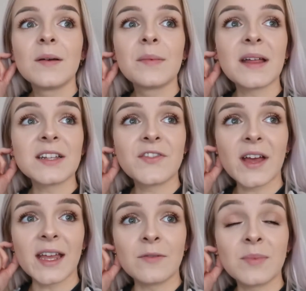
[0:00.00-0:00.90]
But that's
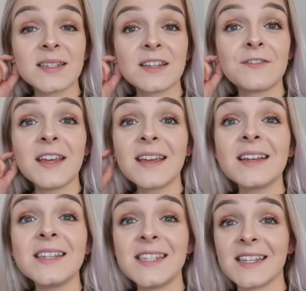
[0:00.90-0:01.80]
fine because I think
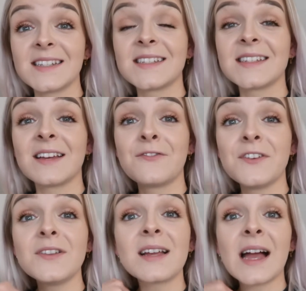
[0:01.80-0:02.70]
I need it. I
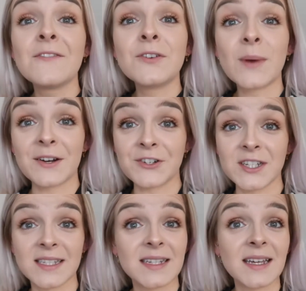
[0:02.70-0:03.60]
feel like I have no
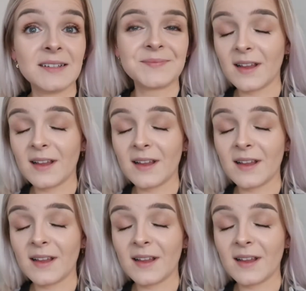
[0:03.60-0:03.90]
energy today.